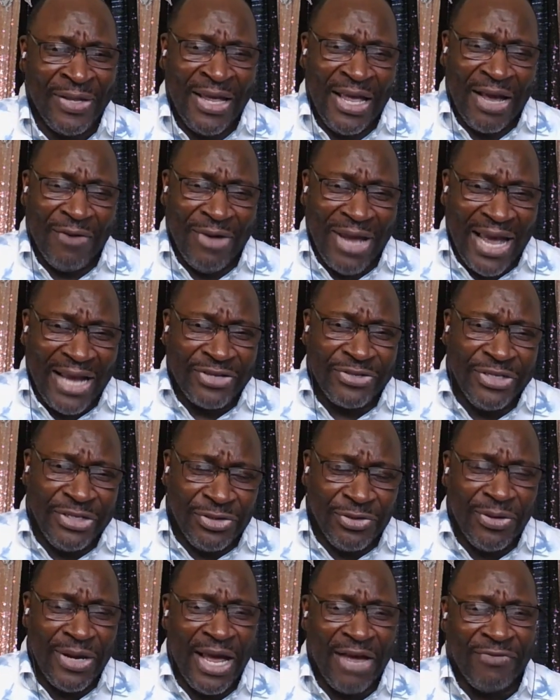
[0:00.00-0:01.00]
And we actually
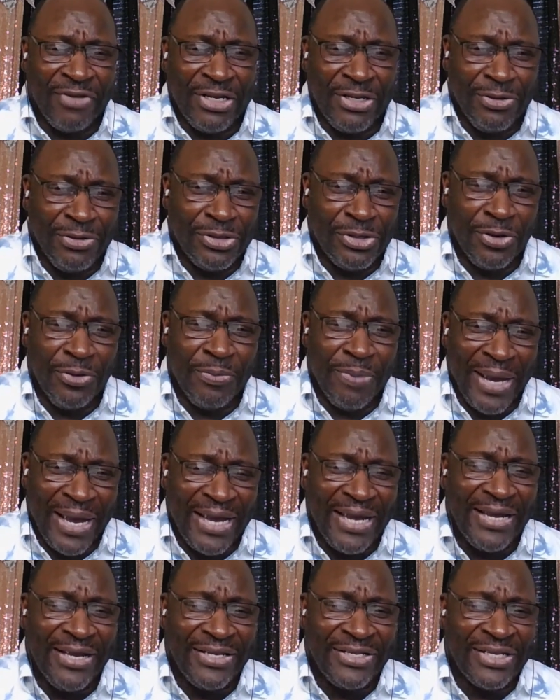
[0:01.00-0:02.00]
do have a YouTube
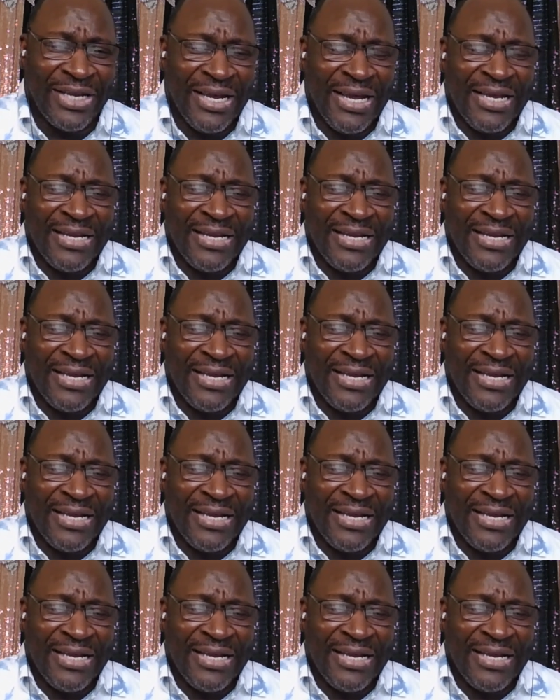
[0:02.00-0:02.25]
page